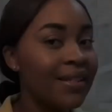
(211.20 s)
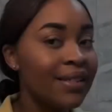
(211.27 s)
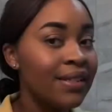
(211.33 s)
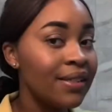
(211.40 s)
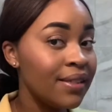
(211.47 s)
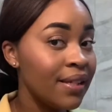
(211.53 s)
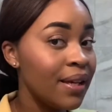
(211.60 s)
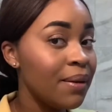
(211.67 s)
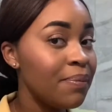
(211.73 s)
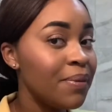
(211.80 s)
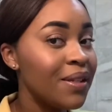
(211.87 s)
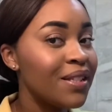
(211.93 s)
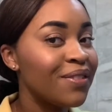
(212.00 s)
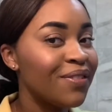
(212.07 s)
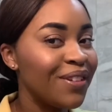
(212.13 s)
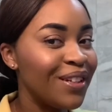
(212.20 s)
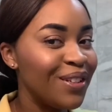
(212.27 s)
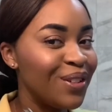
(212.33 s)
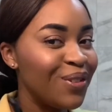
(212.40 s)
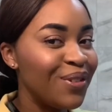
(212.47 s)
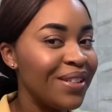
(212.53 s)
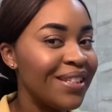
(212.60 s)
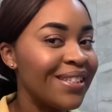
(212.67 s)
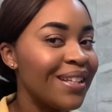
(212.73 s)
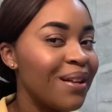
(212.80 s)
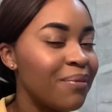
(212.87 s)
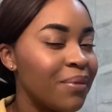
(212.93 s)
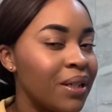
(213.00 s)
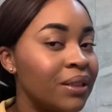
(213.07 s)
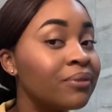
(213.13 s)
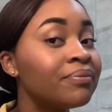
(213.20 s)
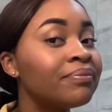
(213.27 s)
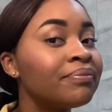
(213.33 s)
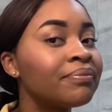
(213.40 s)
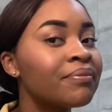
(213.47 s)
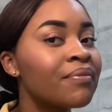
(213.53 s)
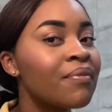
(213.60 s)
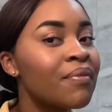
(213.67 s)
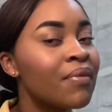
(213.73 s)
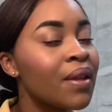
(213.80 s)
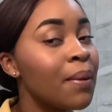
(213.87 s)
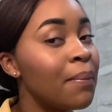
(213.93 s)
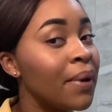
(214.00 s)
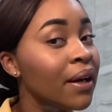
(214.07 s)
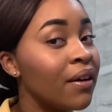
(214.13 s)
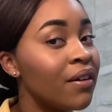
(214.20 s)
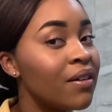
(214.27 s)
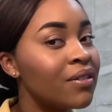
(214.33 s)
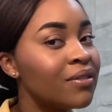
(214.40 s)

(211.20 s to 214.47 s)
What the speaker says: tip is for you, Queen Salma, my girl.